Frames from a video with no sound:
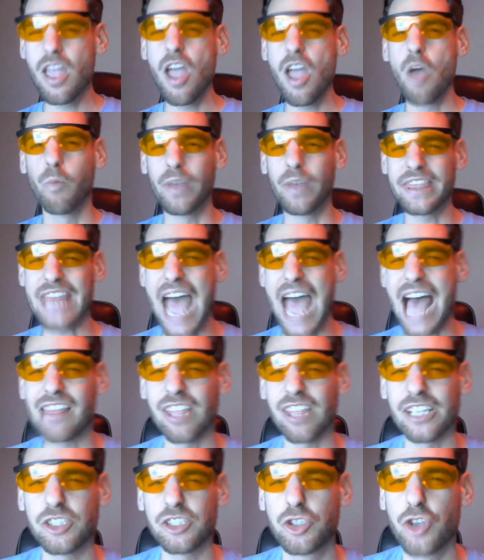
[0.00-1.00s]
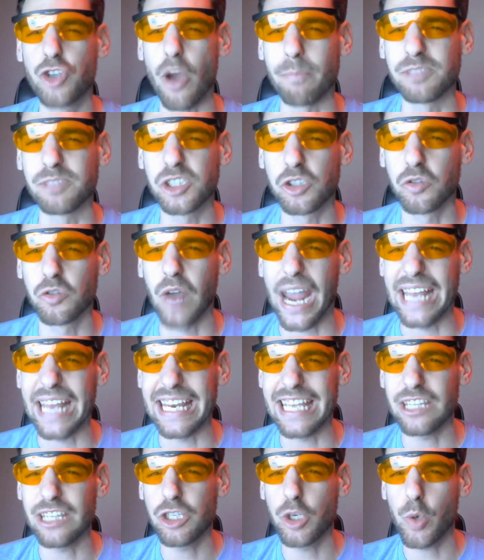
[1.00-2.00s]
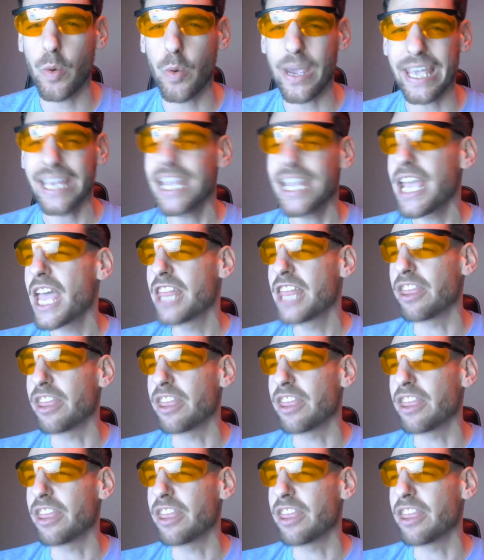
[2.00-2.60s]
With that, let's jump straight into it.